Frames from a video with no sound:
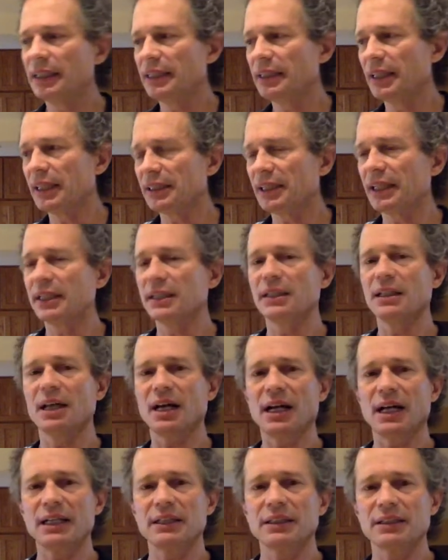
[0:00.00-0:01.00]
that, like,
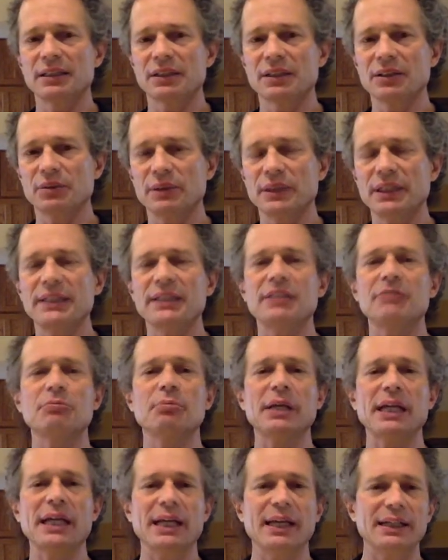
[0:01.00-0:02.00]
God created
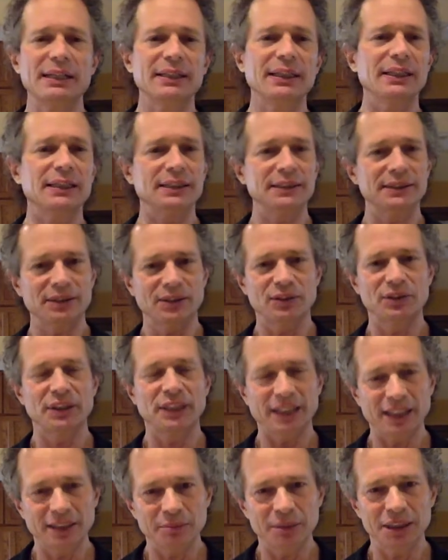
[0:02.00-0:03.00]
man in his own
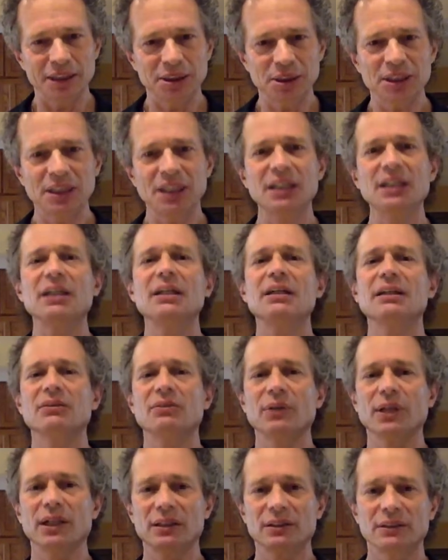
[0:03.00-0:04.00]
image.
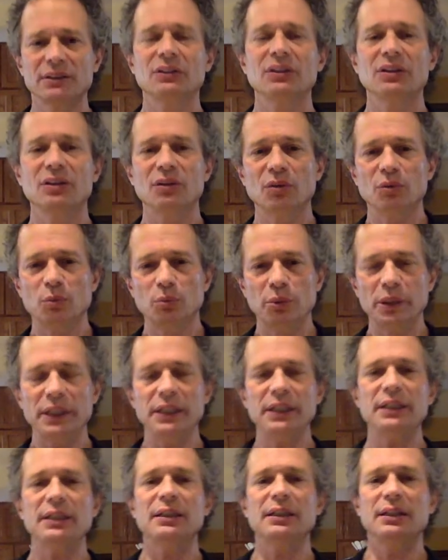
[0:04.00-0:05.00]
Well,
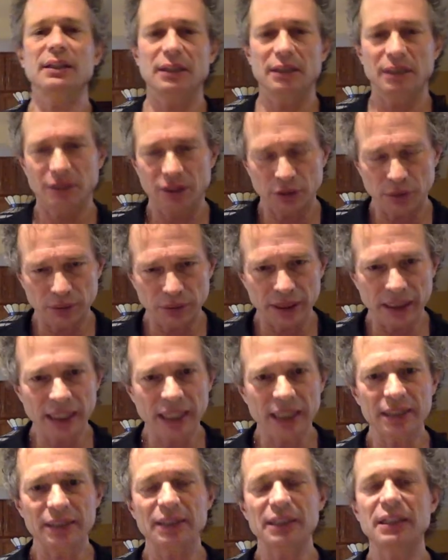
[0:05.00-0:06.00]
we
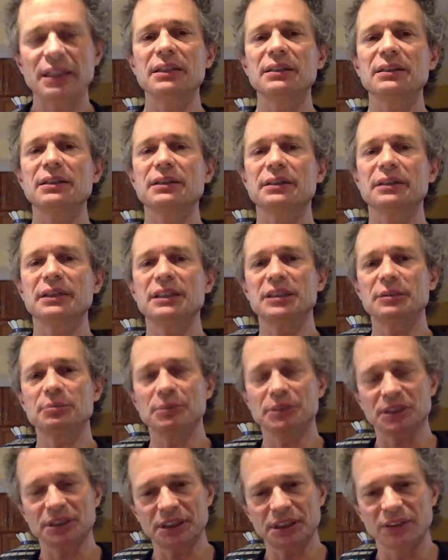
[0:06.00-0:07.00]
create into these
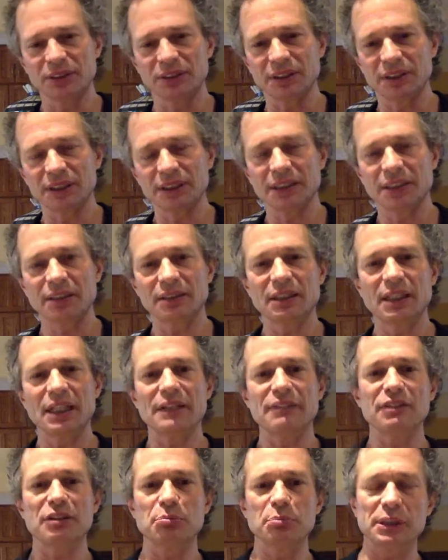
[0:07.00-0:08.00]
personas a lot
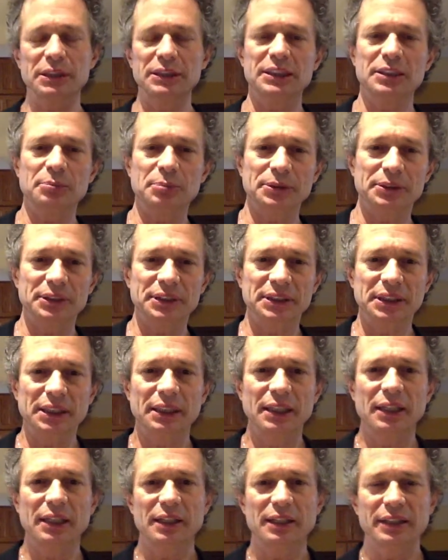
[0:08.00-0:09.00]
of the principles
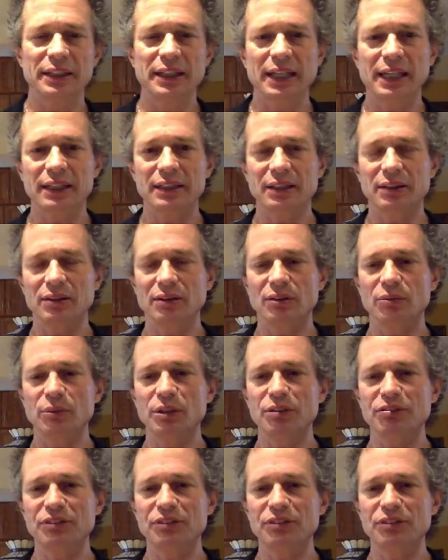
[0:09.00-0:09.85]
that we